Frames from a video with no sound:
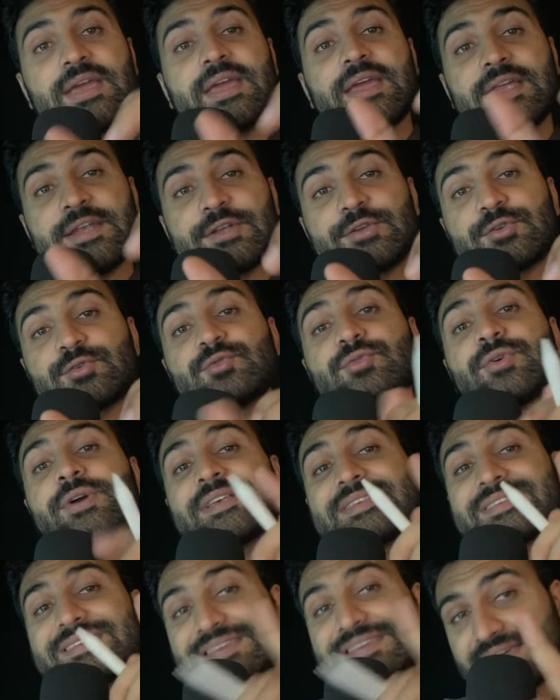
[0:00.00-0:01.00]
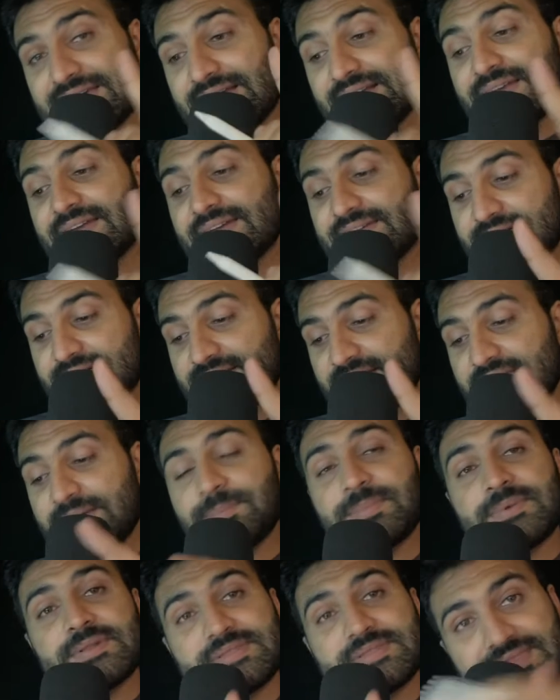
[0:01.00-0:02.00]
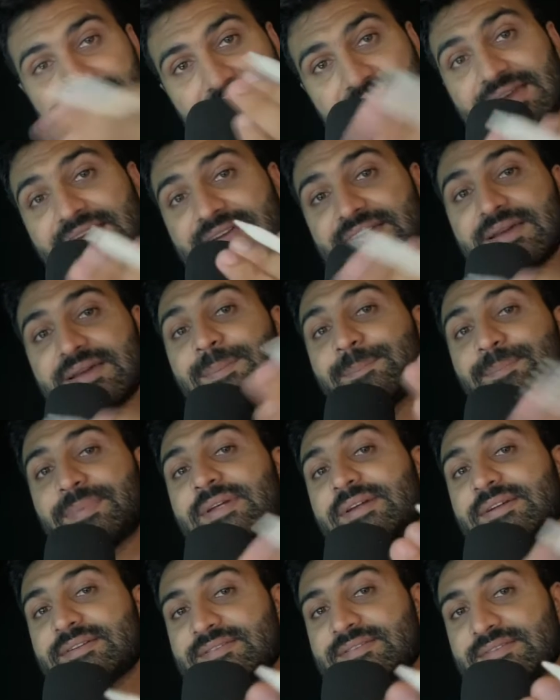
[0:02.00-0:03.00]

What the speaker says: into a single data type, then it compares